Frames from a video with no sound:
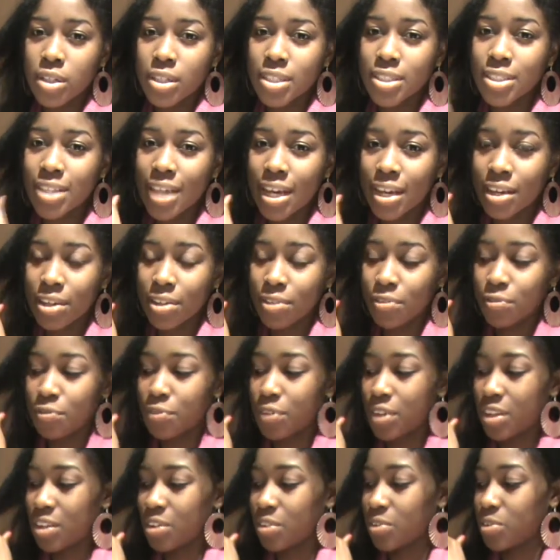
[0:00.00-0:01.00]
detangling
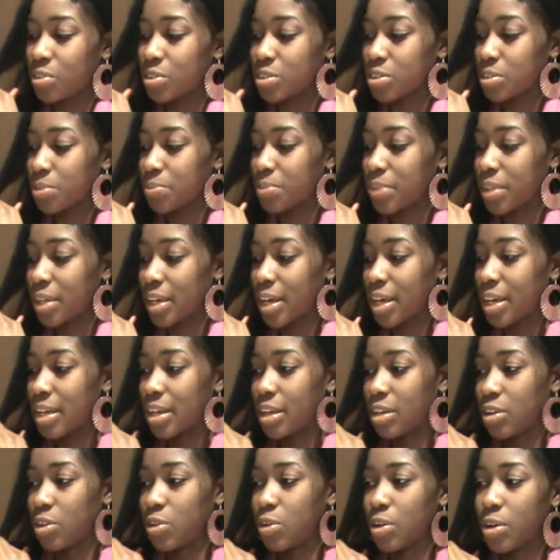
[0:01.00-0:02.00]
thing or something, and
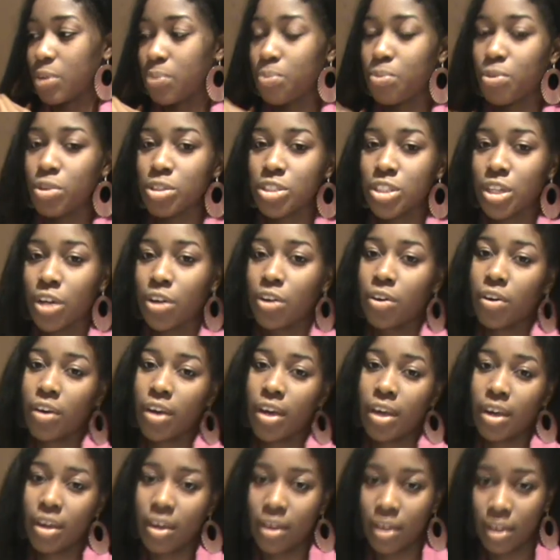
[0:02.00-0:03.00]
then you can brush out your
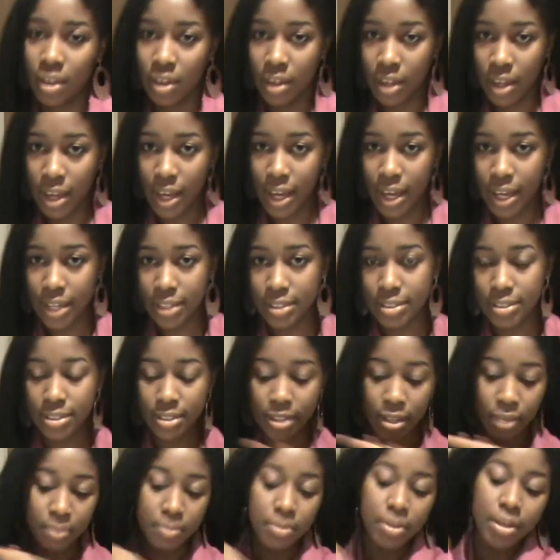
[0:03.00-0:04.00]
hair at the
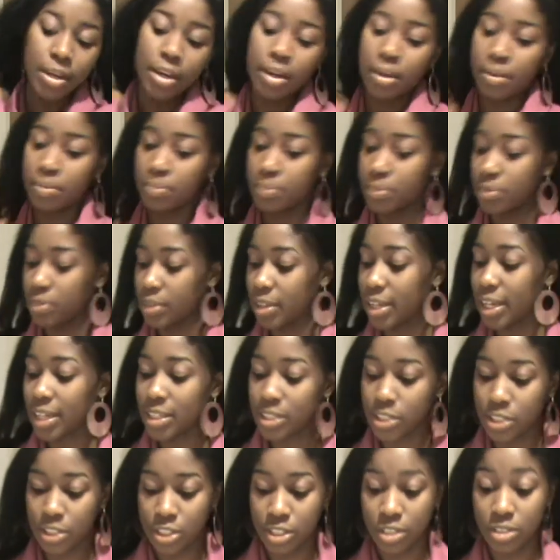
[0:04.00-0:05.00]
same time. So
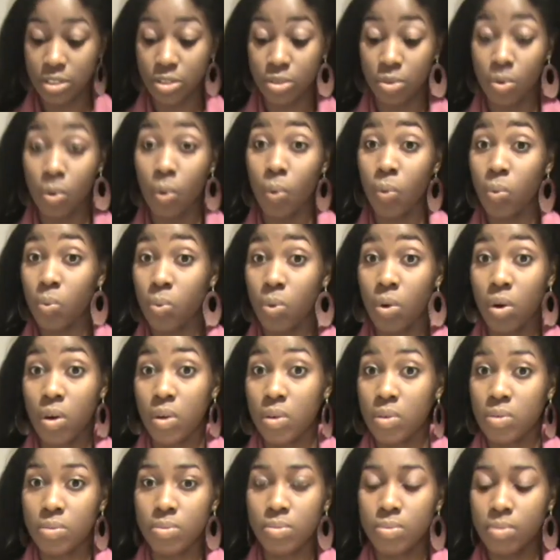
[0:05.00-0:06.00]
that's just
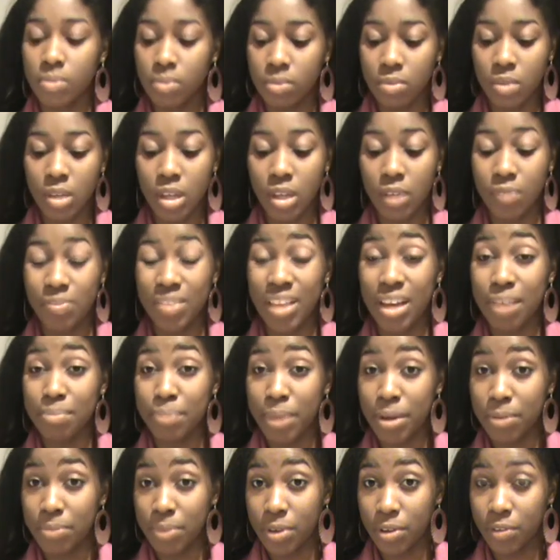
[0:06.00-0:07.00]
if that
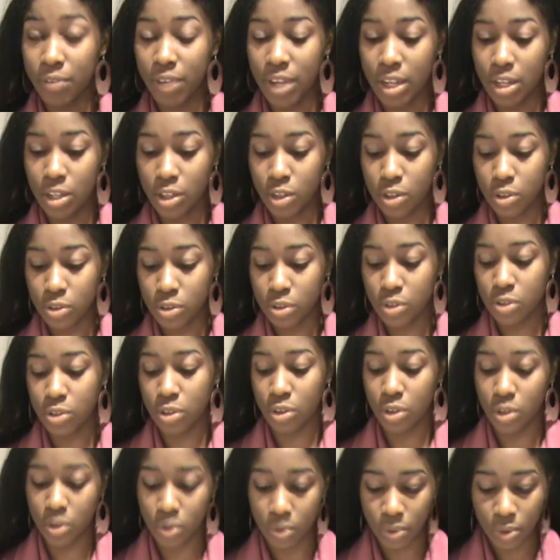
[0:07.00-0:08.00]
might be of any use
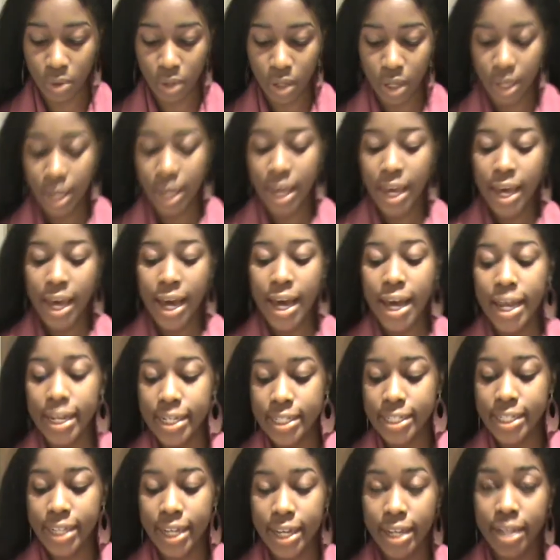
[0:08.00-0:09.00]
to you.
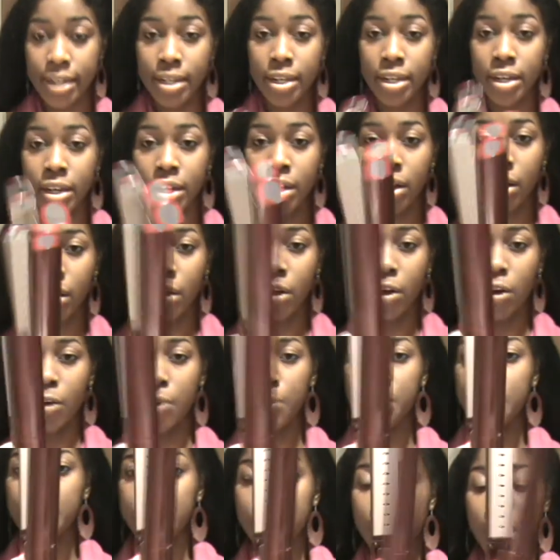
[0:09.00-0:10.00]
And then
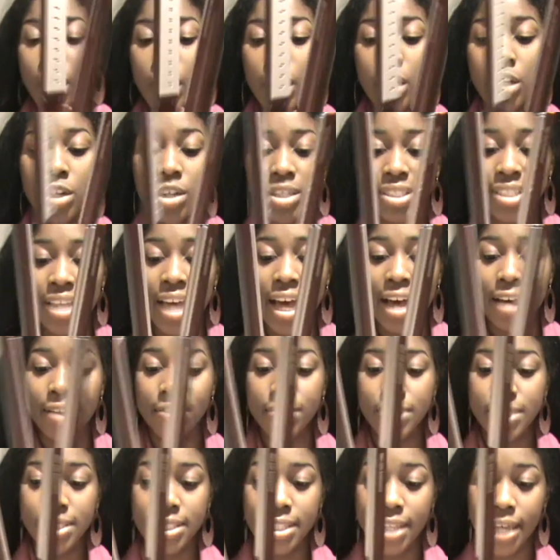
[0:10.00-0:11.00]
it does
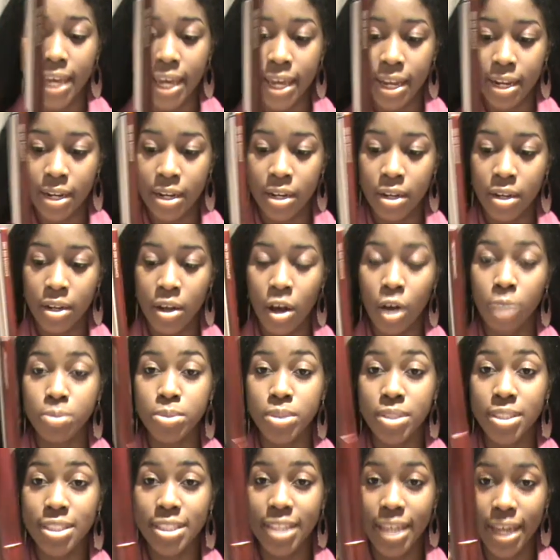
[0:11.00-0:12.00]
have up
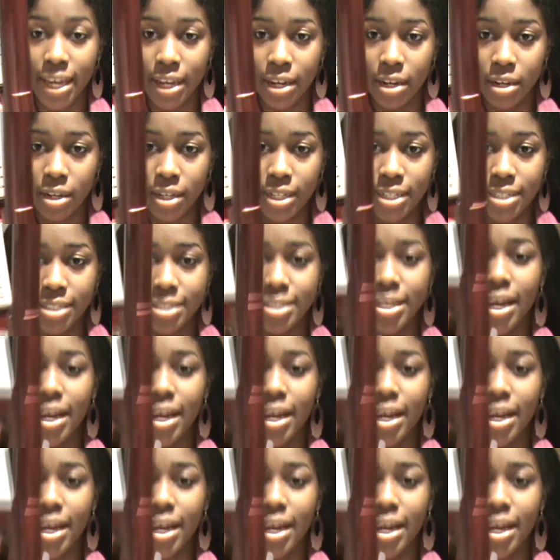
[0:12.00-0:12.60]
to 10